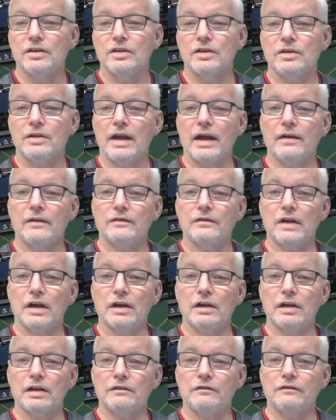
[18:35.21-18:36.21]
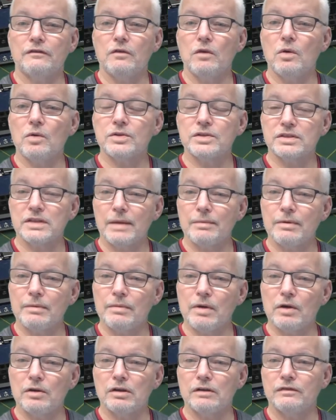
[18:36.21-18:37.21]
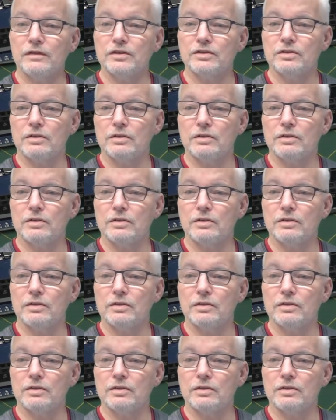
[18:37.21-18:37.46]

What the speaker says: You have a 4th stepper motor for